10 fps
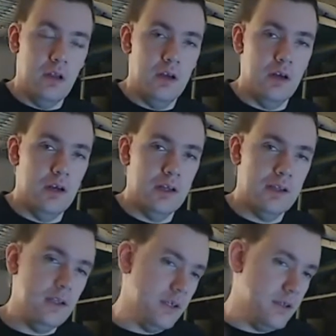I
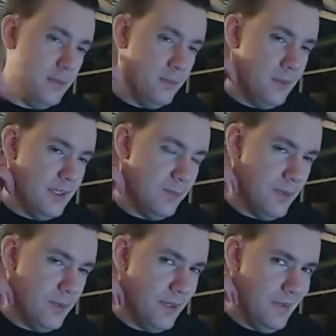think the best
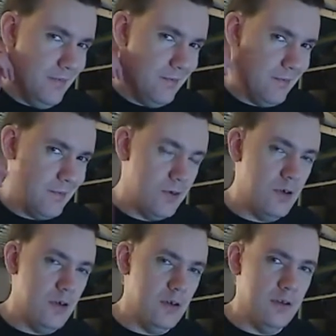way
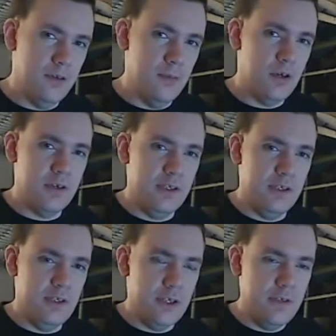for a
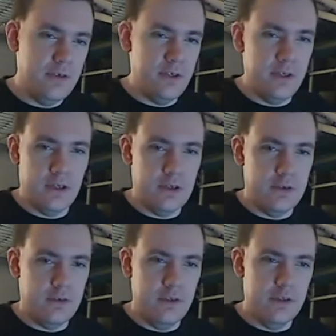democracy change in any
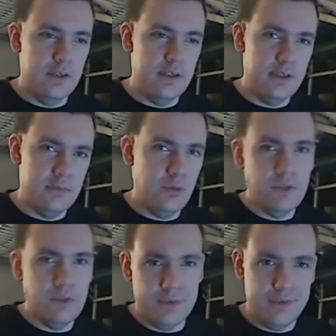country is
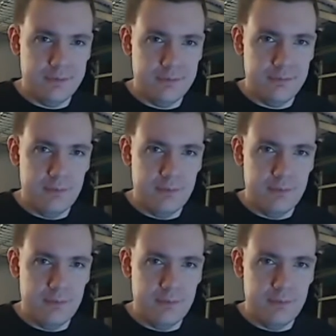protest.